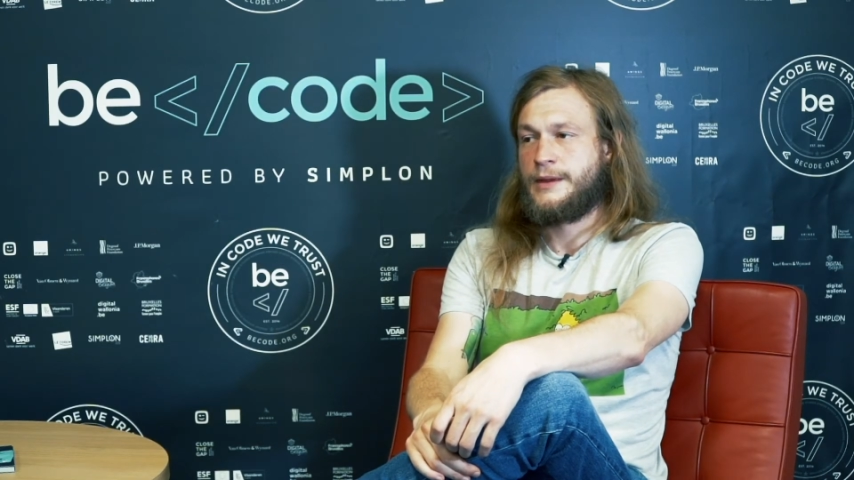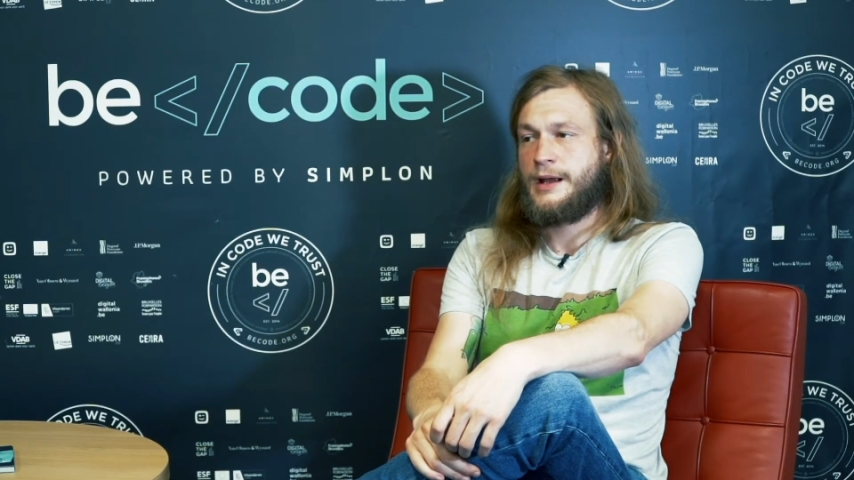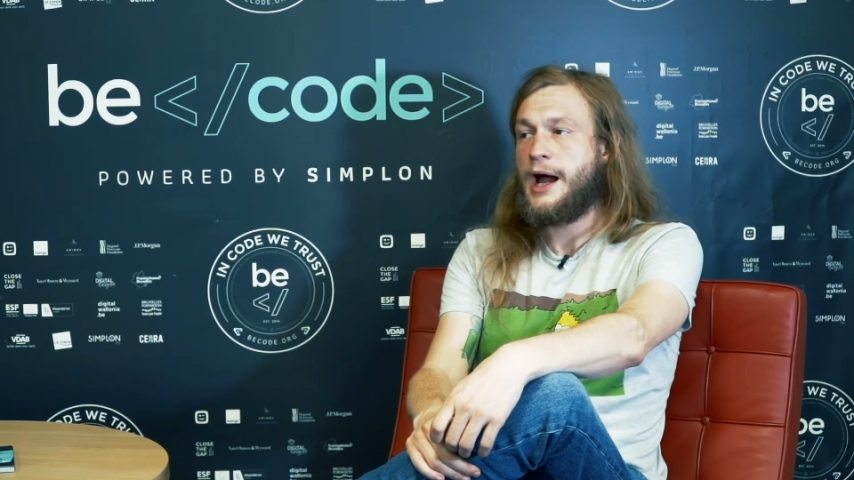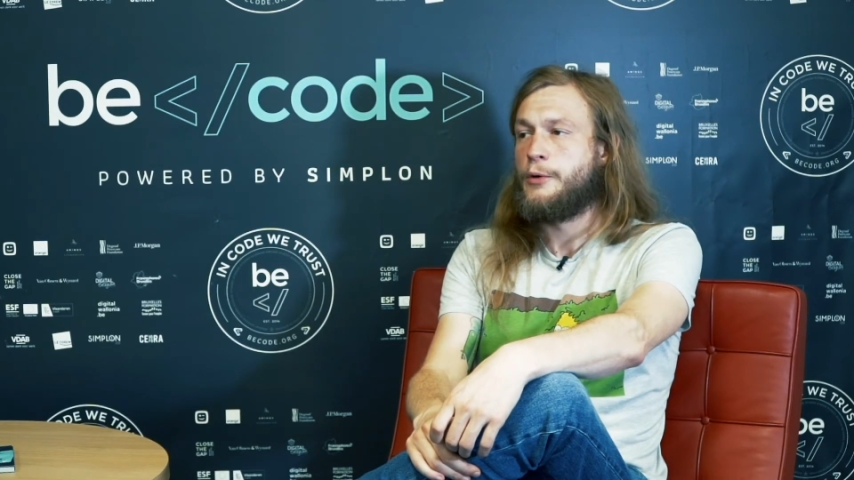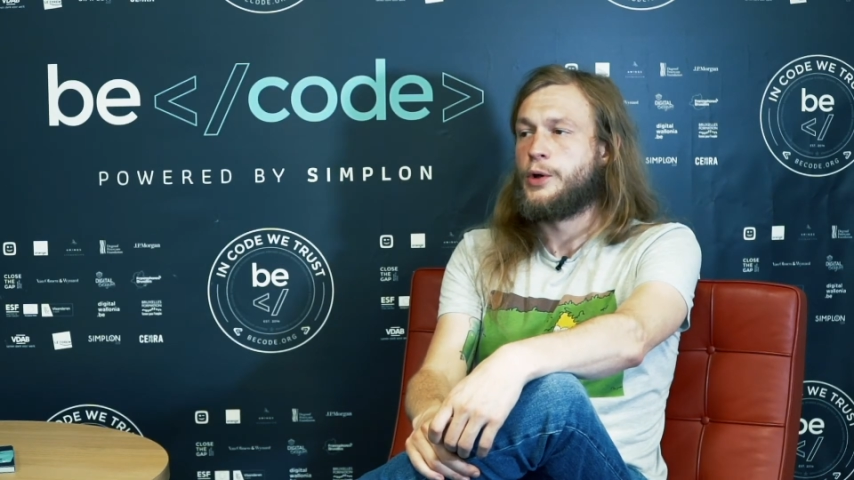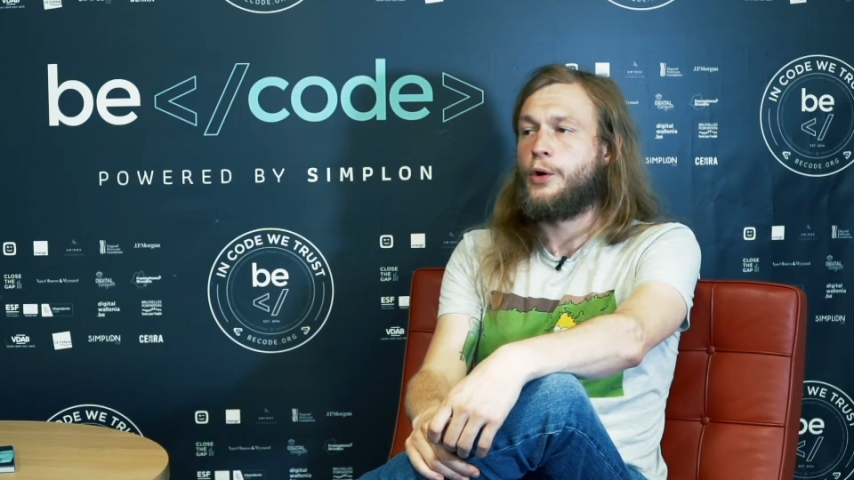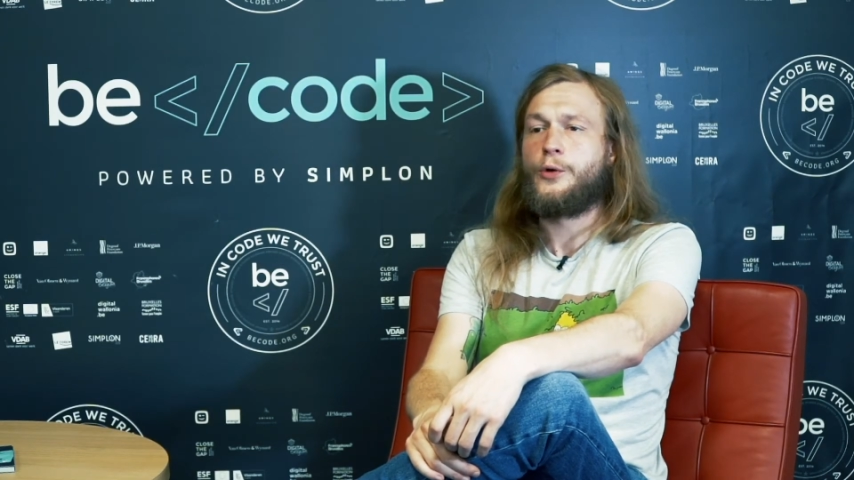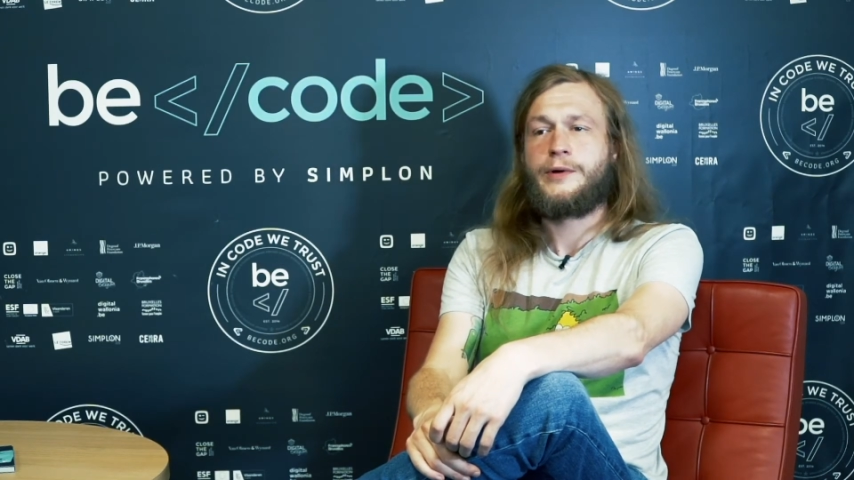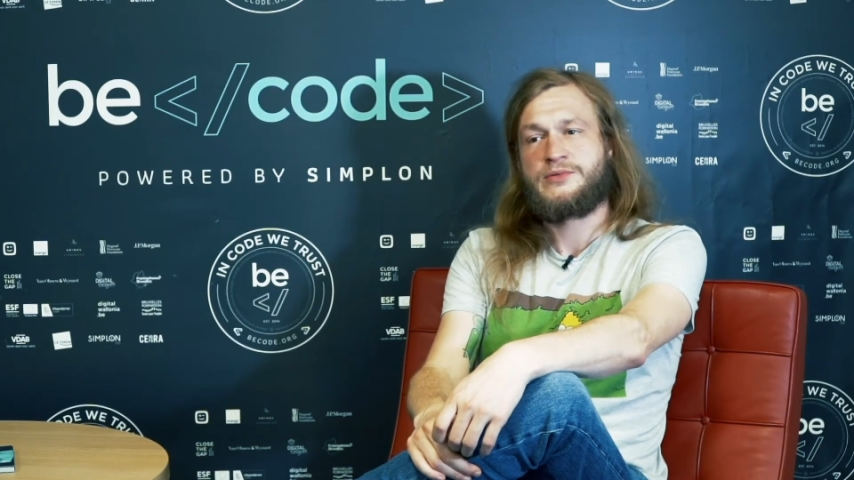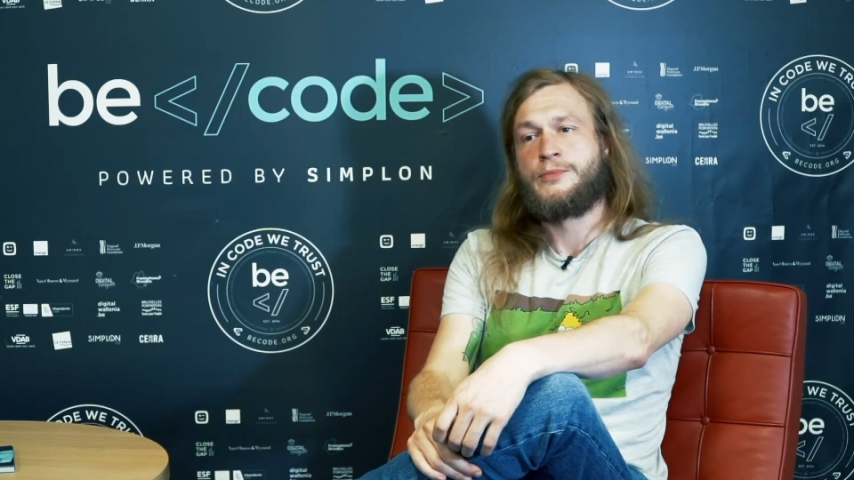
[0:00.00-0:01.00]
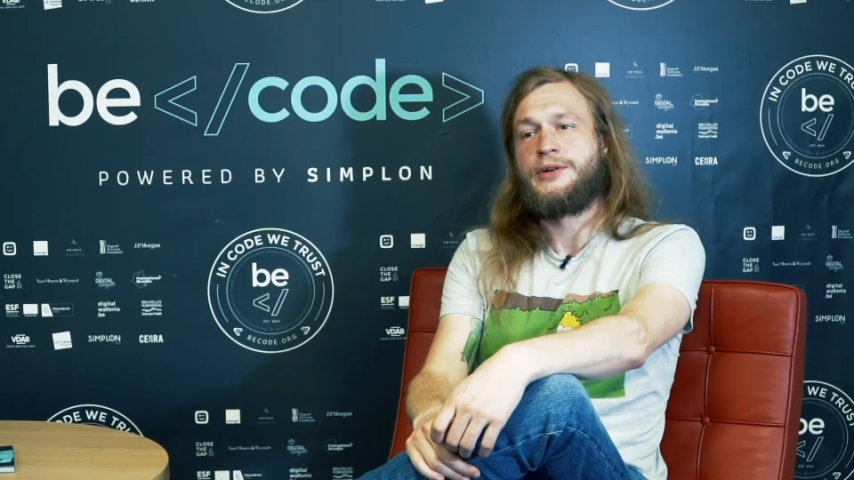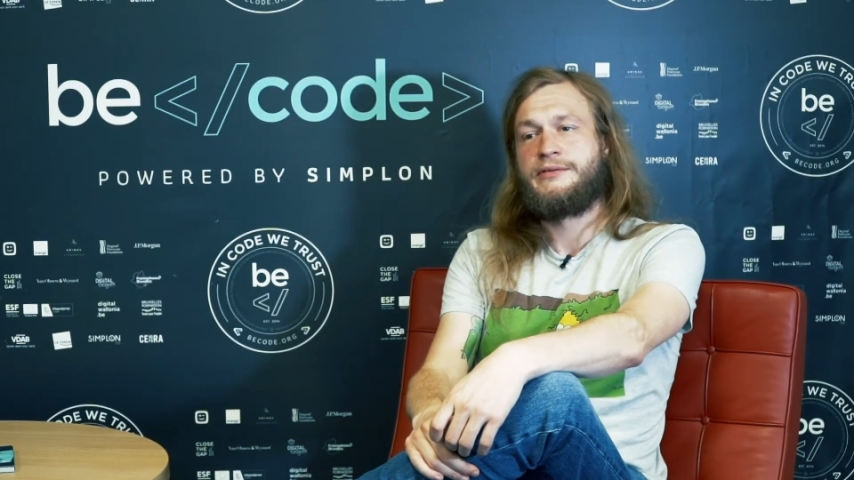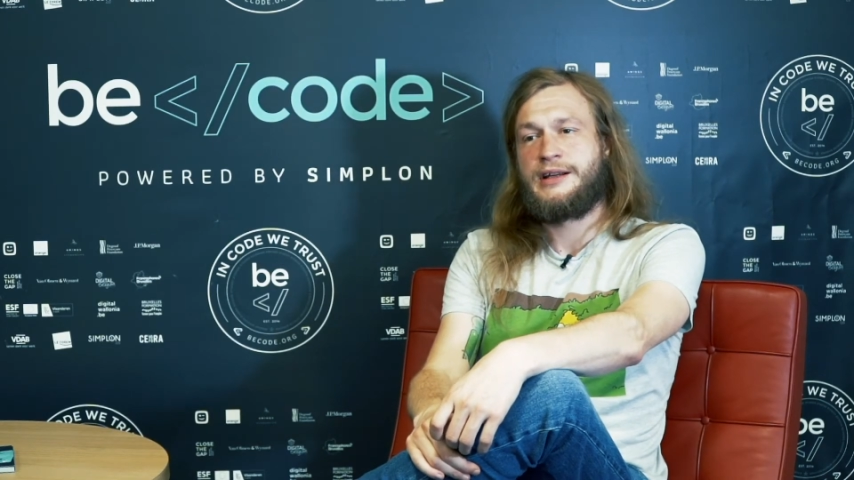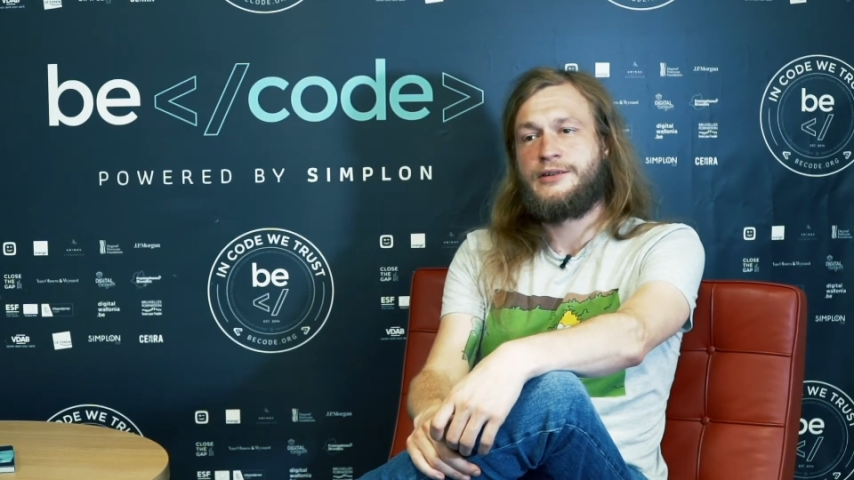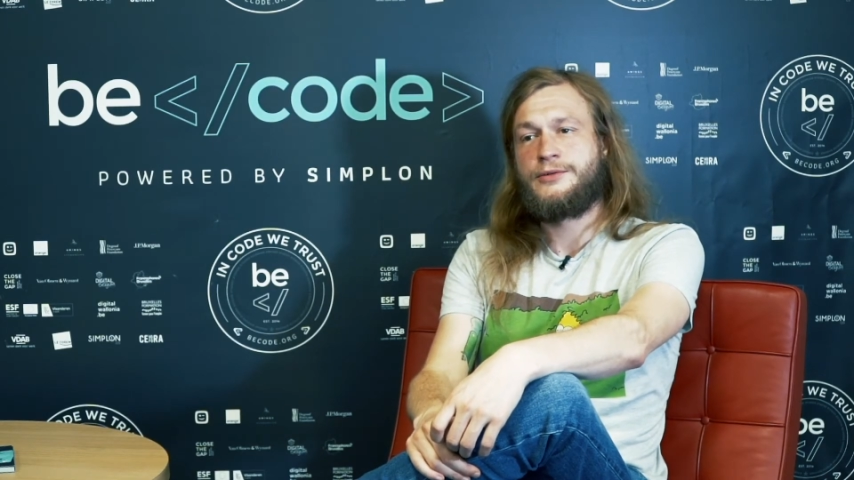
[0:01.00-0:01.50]
I will always
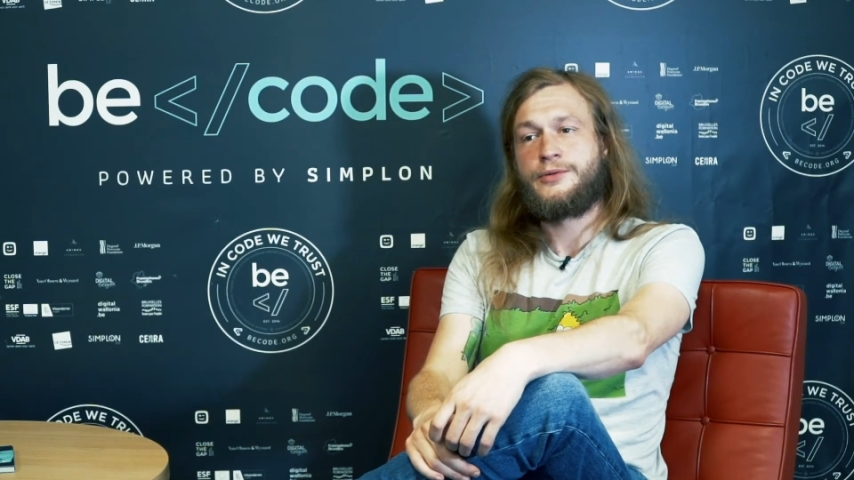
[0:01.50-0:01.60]
motivate you